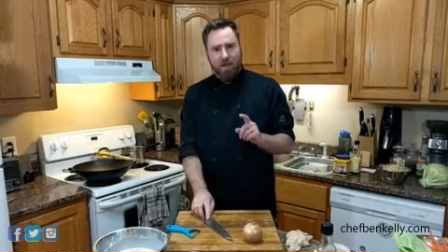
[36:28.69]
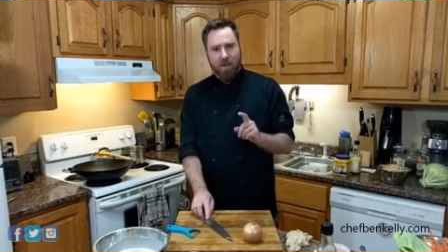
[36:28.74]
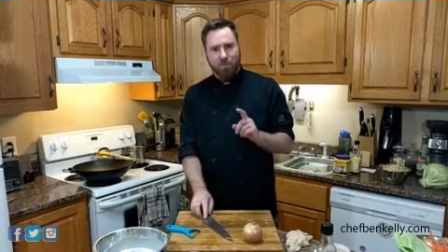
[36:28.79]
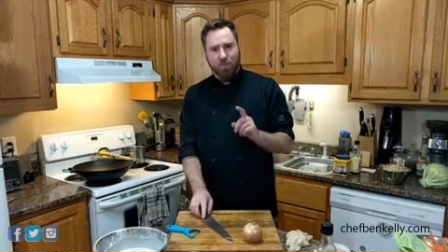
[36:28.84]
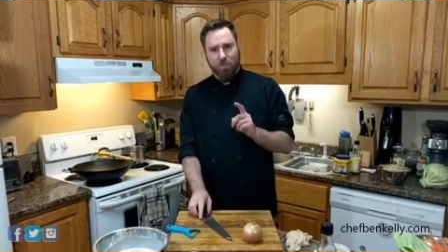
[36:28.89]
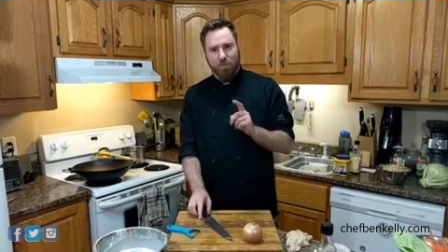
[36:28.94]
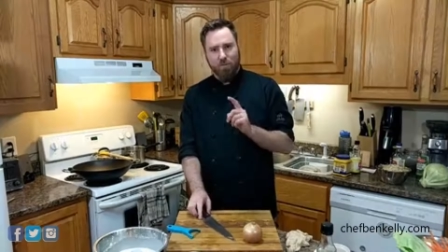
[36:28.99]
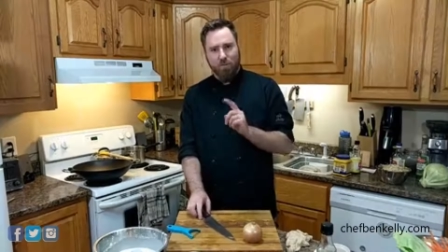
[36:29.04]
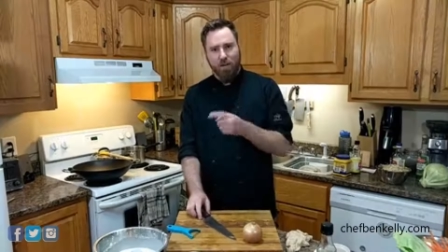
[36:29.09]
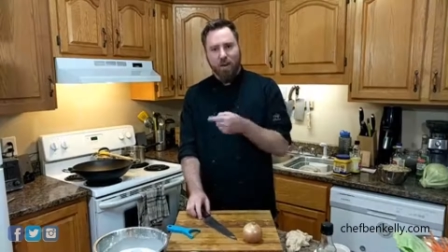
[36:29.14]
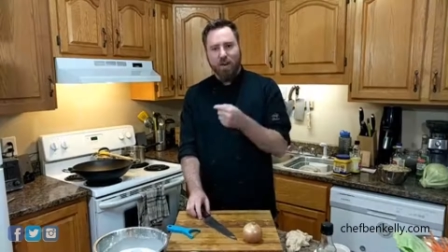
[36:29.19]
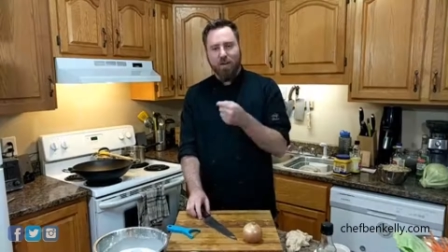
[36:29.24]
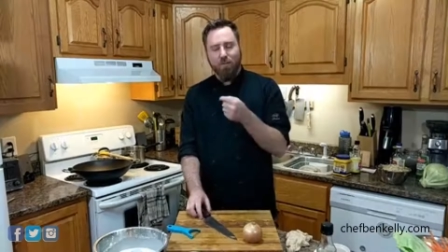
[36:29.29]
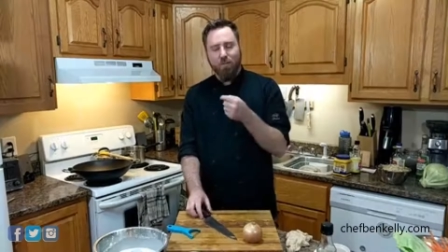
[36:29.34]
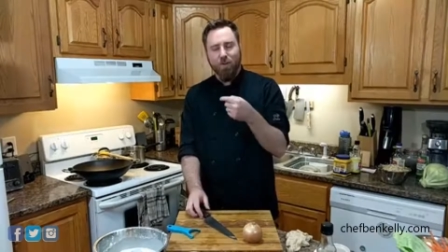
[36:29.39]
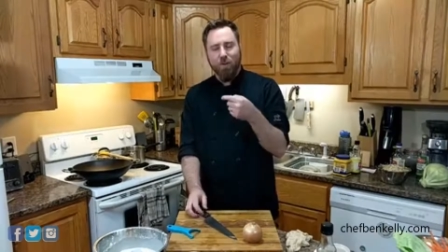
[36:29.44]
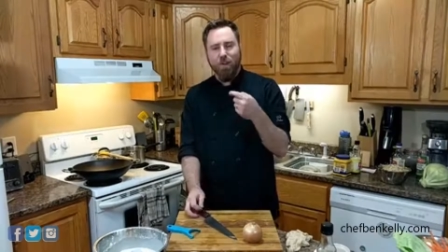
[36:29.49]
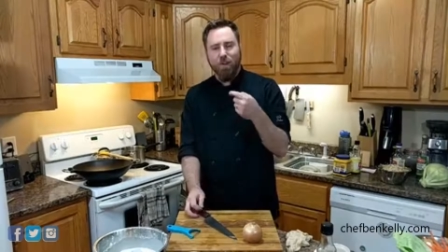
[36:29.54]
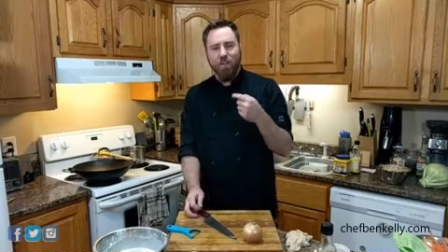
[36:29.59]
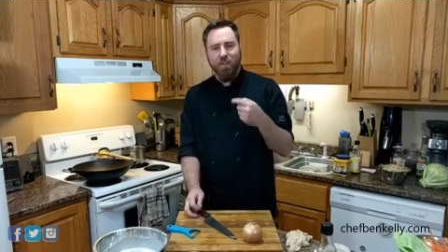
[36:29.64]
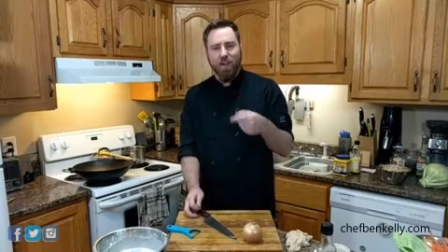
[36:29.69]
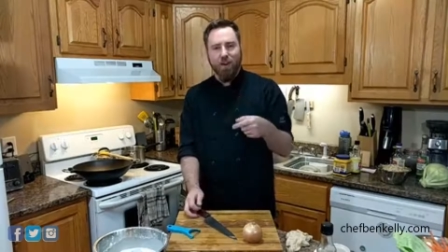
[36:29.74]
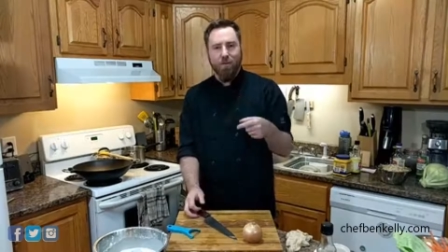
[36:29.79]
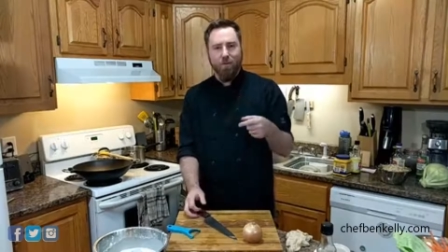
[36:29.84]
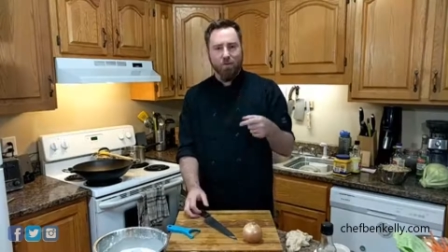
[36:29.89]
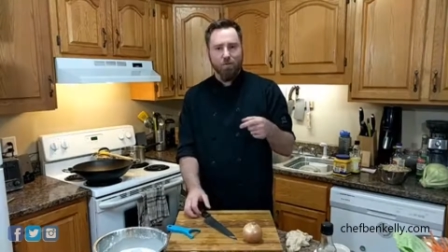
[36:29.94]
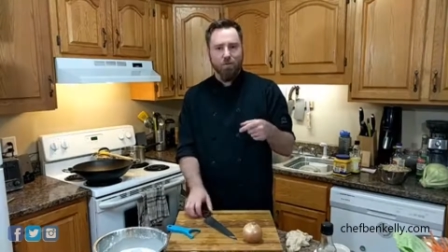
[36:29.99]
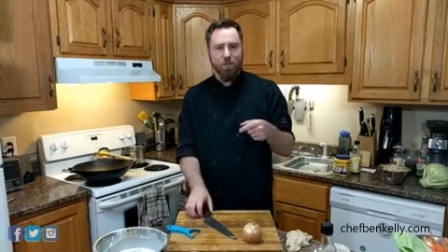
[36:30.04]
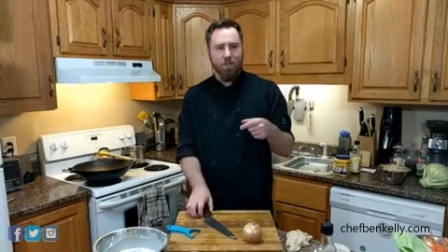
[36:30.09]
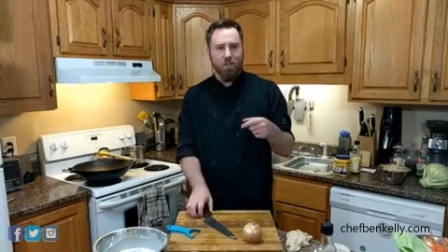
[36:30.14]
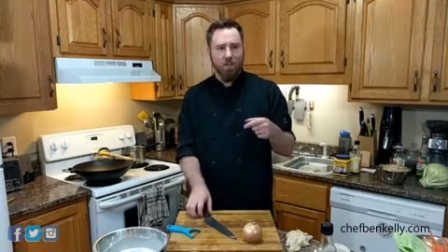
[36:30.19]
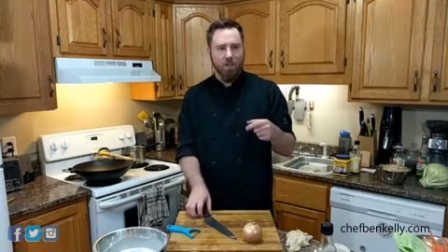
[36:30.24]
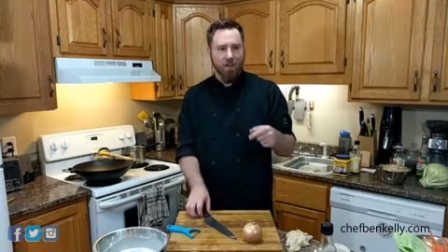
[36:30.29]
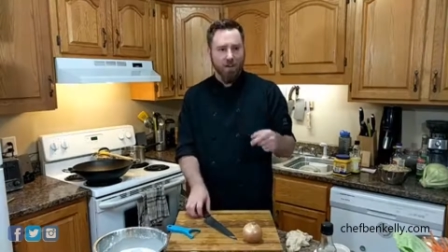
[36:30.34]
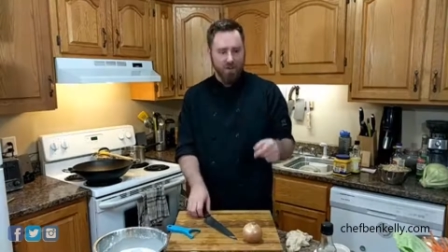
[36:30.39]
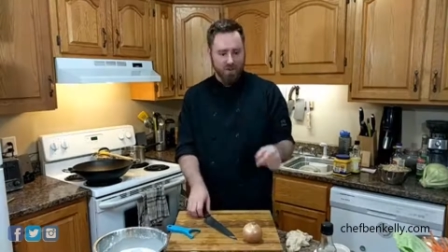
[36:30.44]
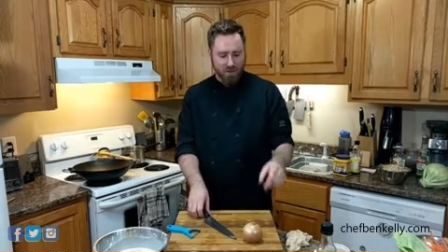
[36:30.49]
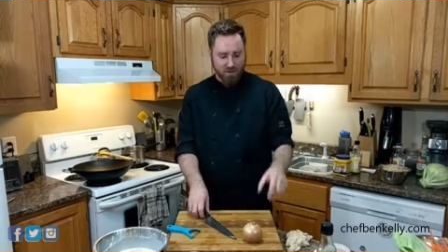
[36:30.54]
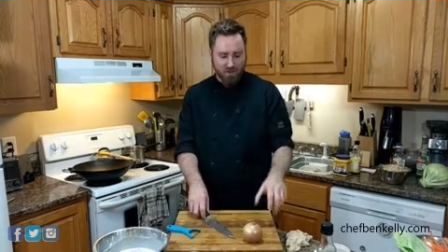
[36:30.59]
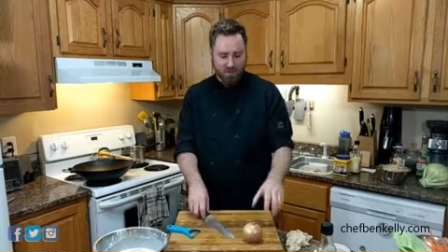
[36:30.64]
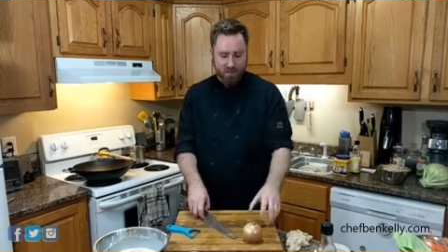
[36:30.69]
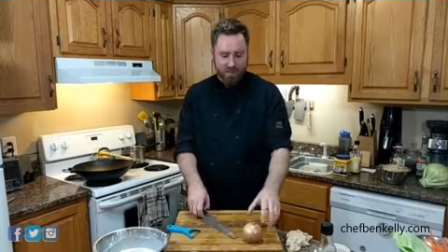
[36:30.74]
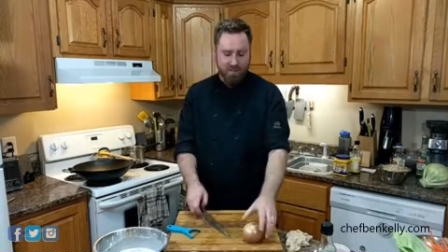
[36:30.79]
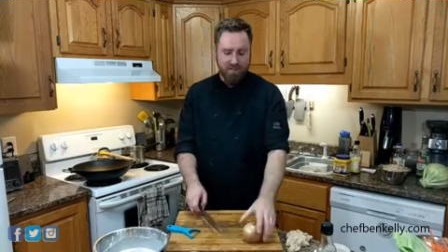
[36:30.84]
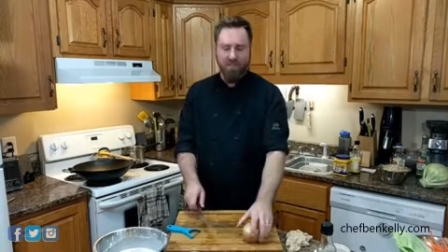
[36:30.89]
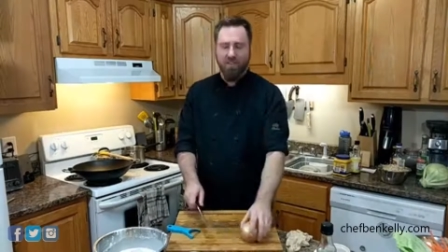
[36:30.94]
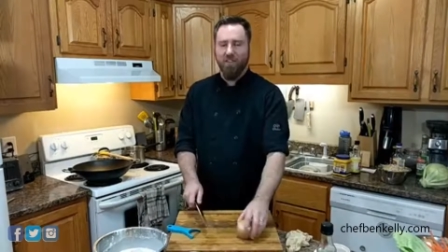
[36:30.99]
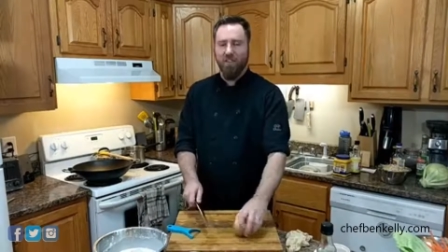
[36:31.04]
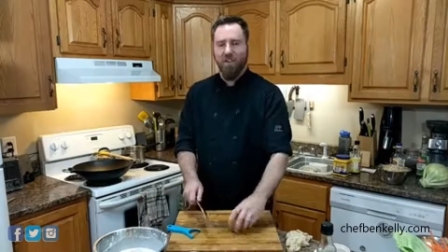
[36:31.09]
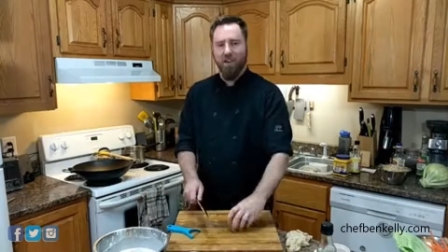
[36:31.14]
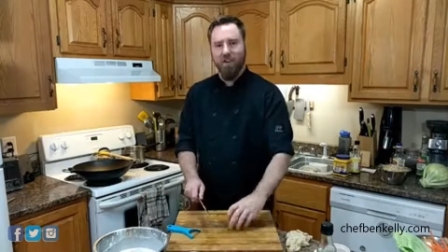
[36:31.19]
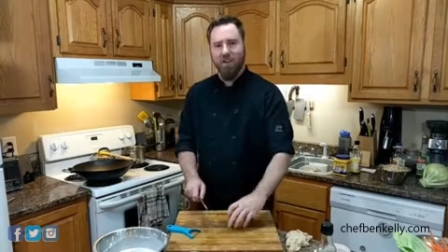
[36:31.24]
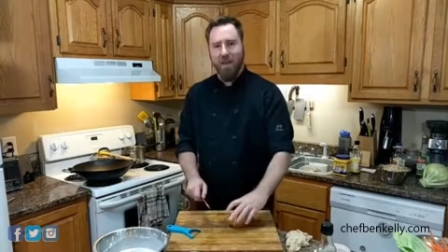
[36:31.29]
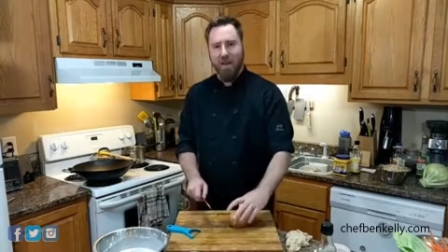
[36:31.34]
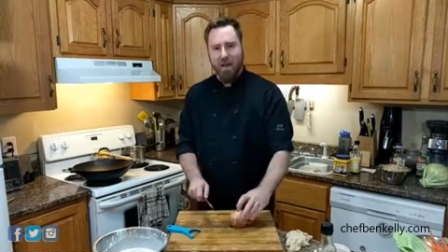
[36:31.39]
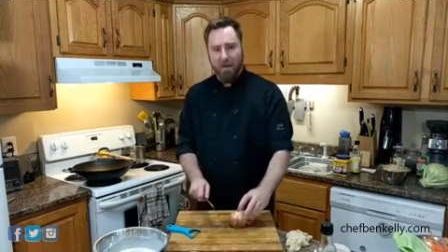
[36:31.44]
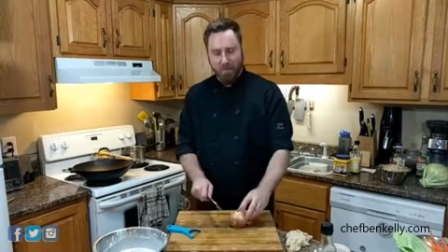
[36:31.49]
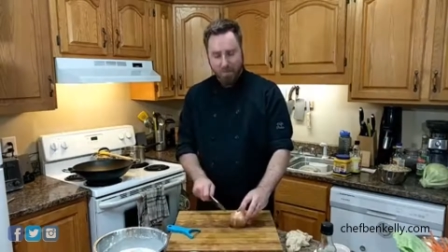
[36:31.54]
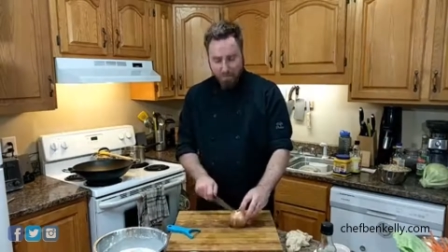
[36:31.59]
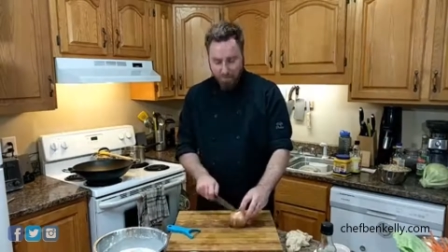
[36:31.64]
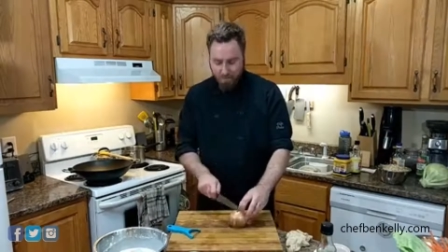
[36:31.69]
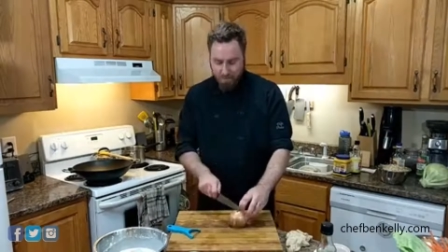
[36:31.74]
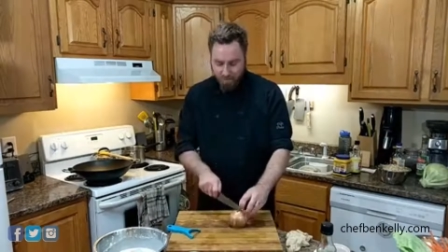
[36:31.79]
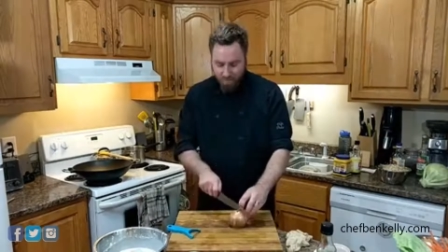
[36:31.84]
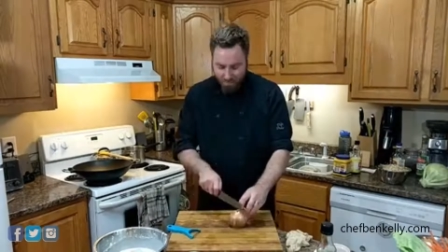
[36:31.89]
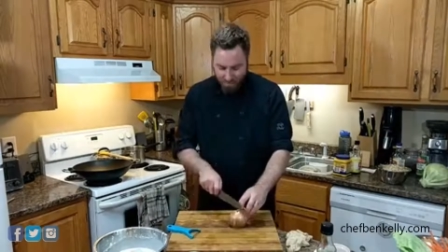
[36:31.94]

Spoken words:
And I'm regretting putting that whole chili and all the seeds in there now.